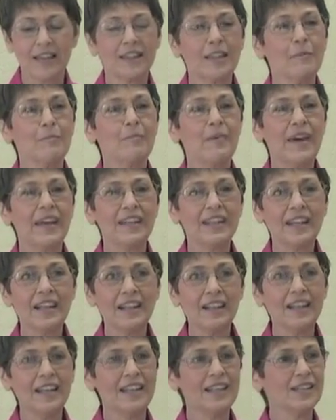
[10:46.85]
The
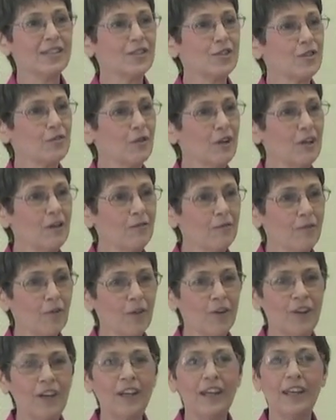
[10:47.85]
Benya is
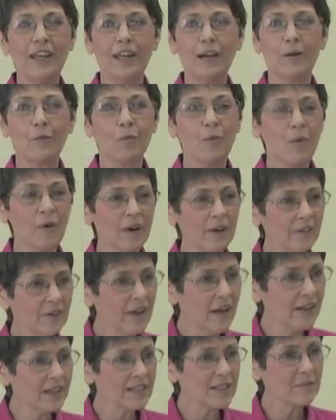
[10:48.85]
streak-free. It will not